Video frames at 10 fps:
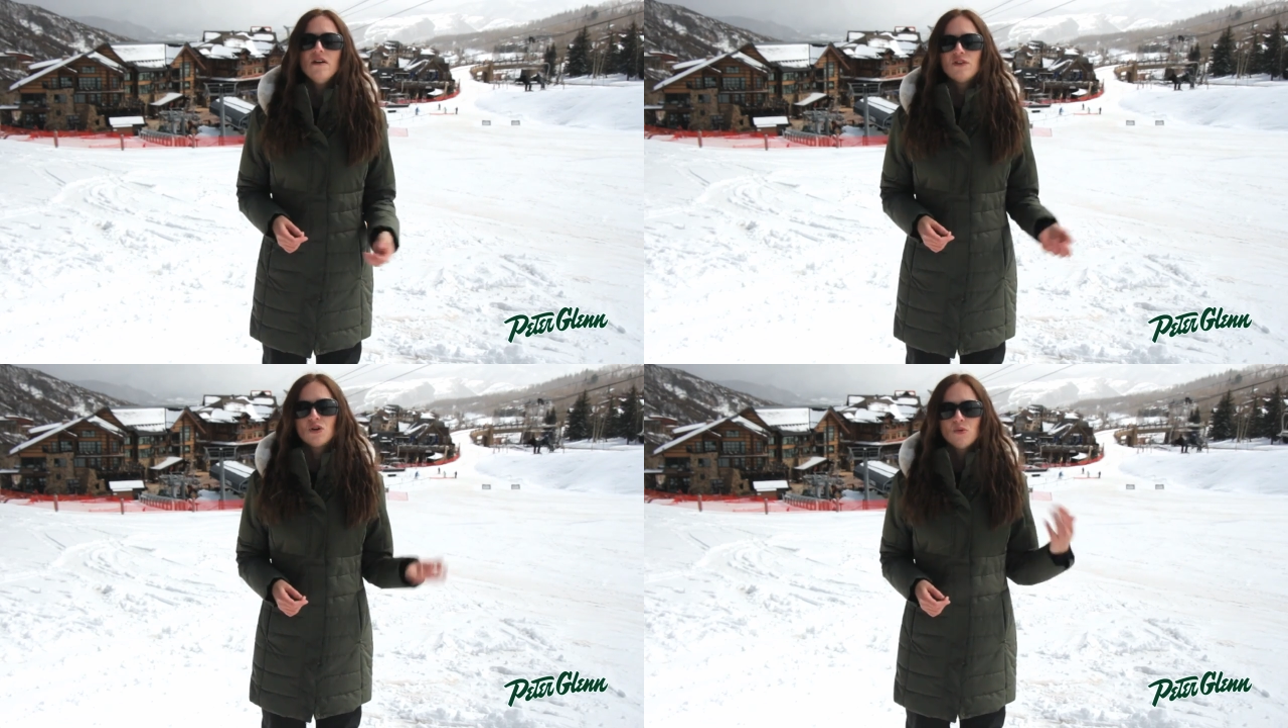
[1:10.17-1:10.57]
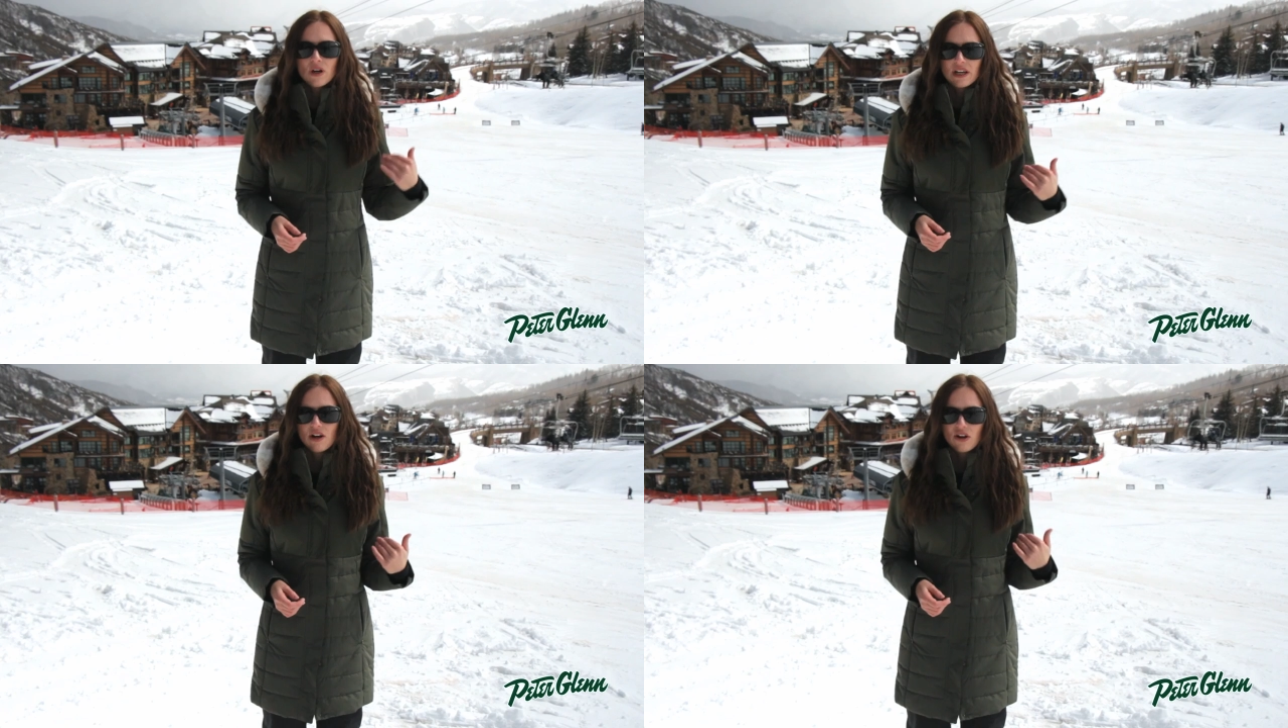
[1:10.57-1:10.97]
If you don't
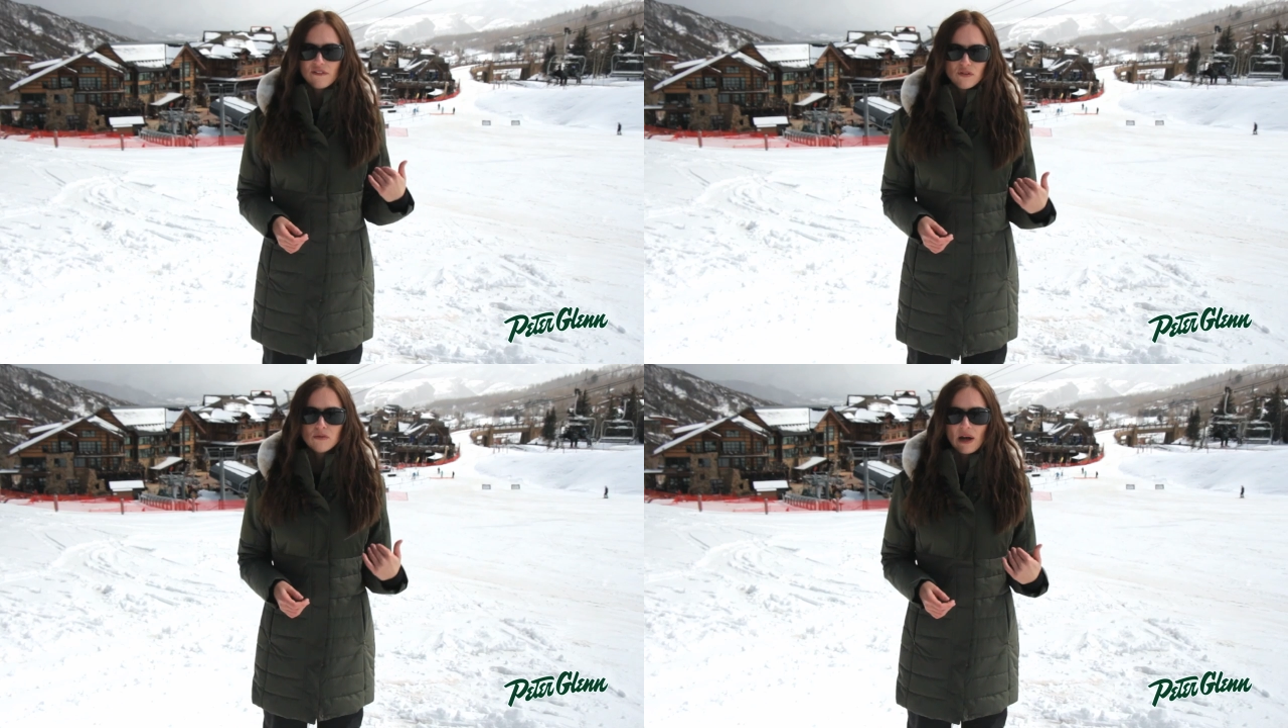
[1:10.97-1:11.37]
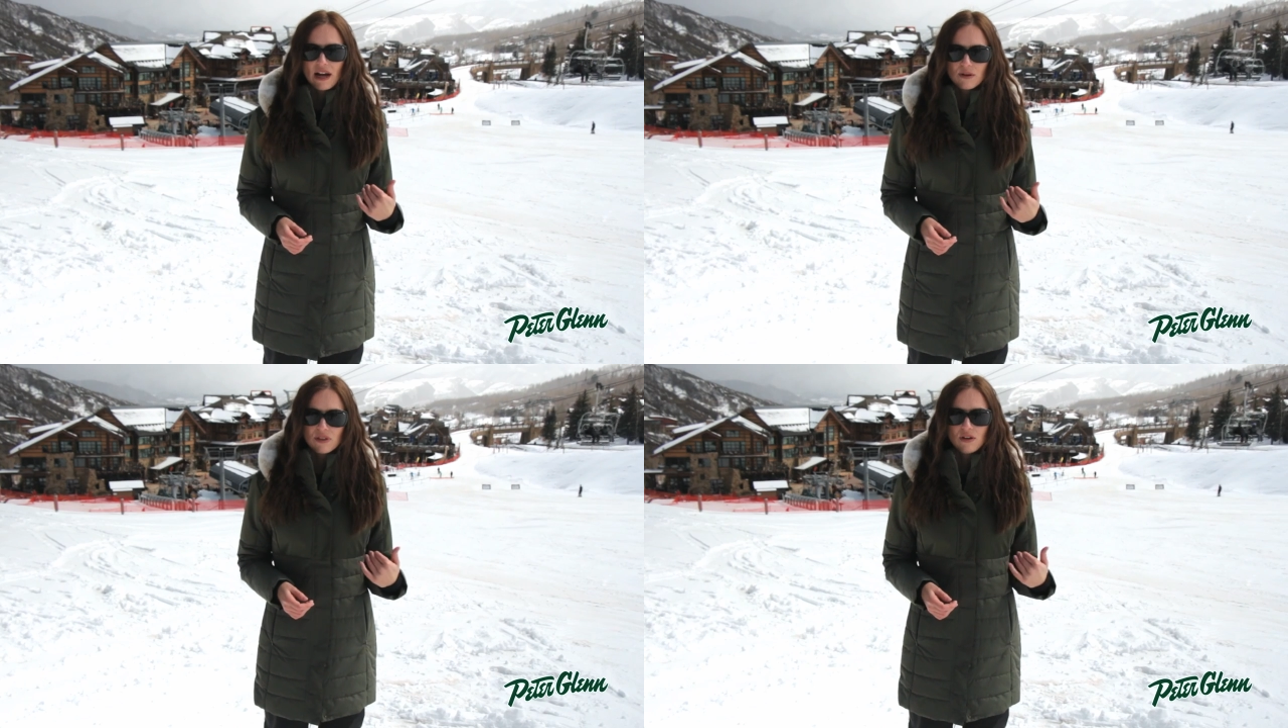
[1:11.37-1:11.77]
want to carry a full
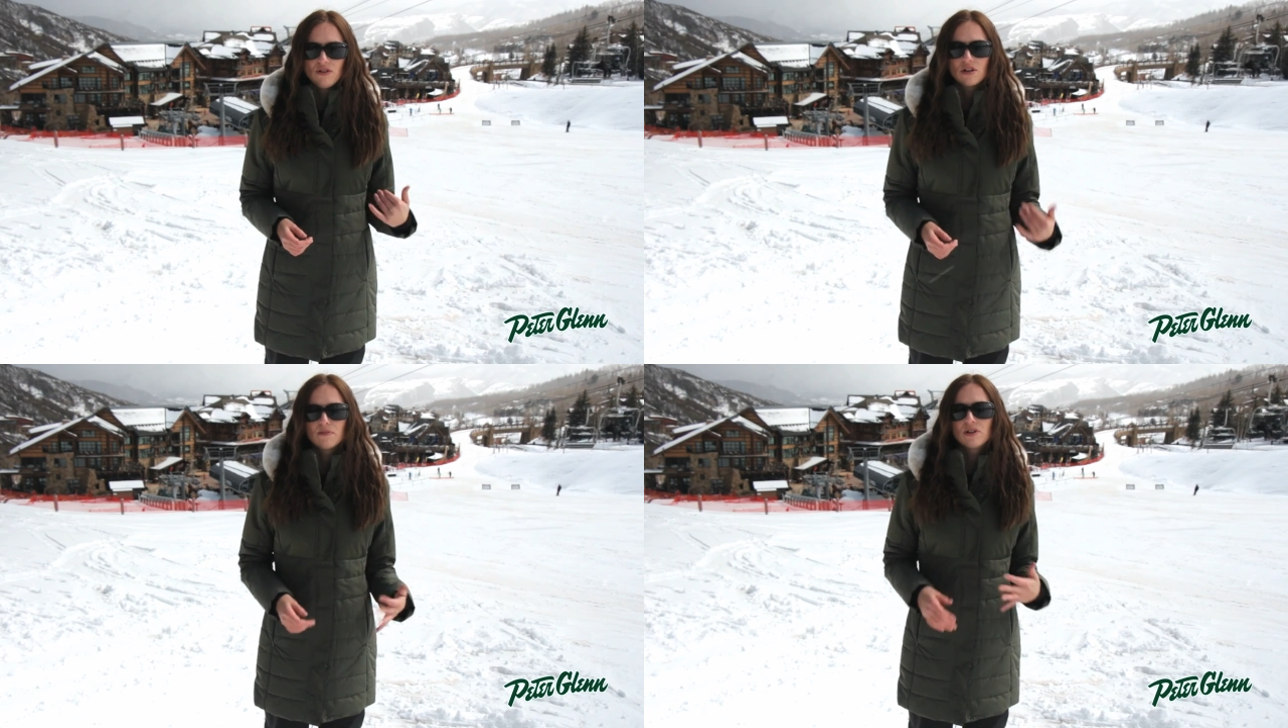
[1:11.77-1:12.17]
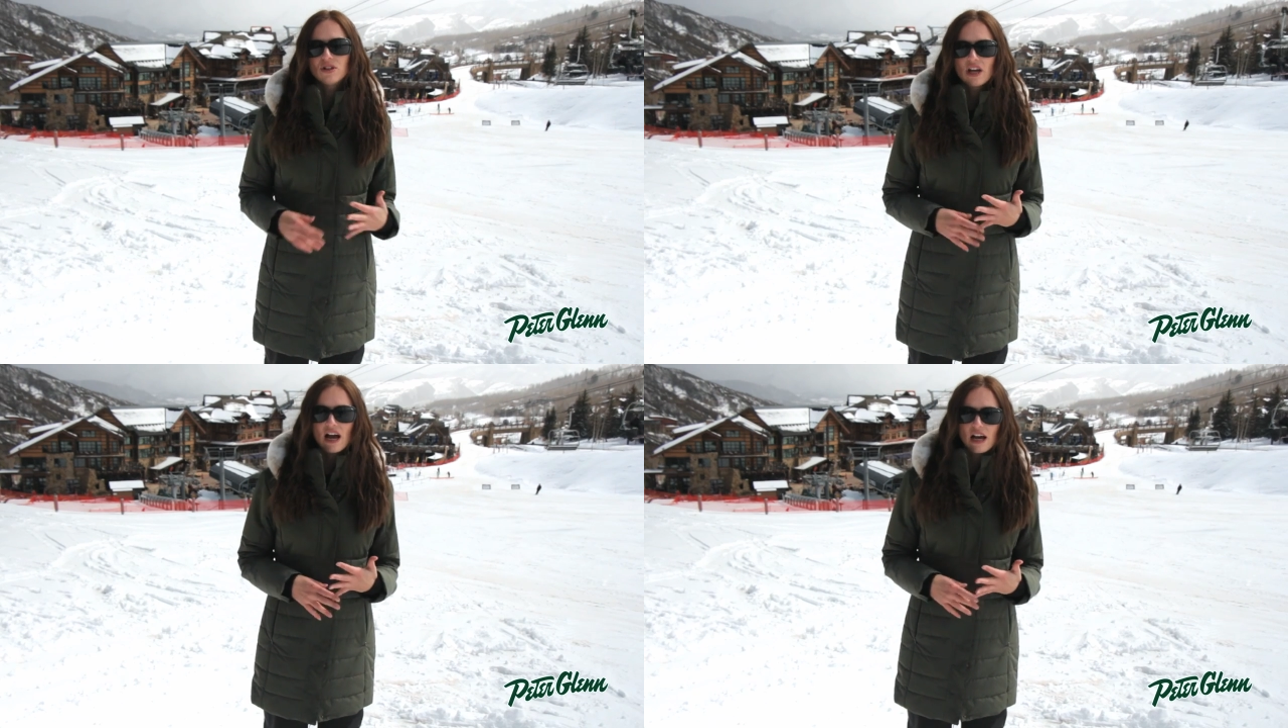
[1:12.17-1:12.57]
bag with you, you can put
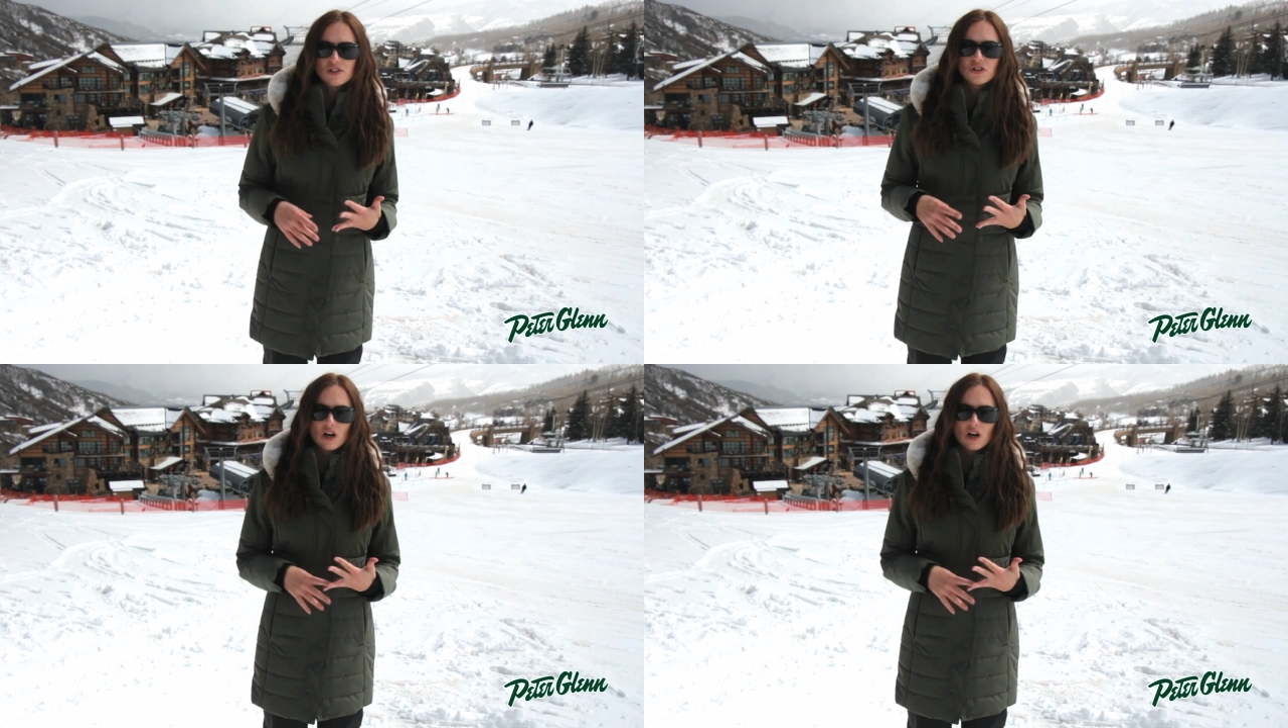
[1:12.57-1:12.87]
your cash,